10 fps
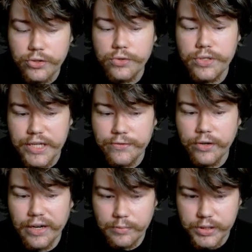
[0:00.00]
to
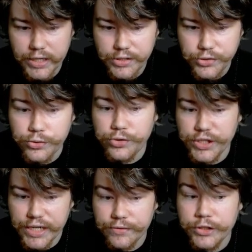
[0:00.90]
default applications to
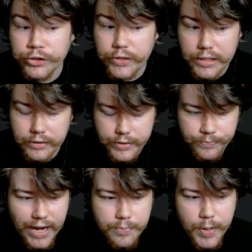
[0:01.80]
save correctly.
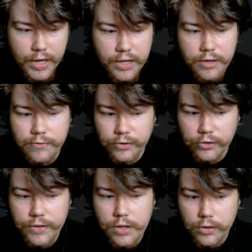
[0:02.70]
A panic
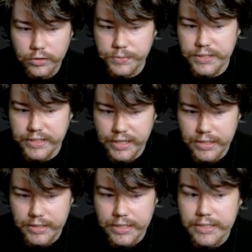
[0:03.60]
involving Cosmic
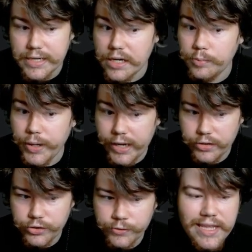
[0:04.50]
settings is now
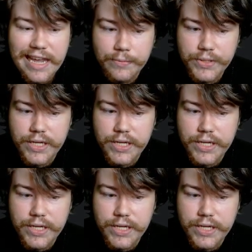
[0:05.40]
patched. Gaps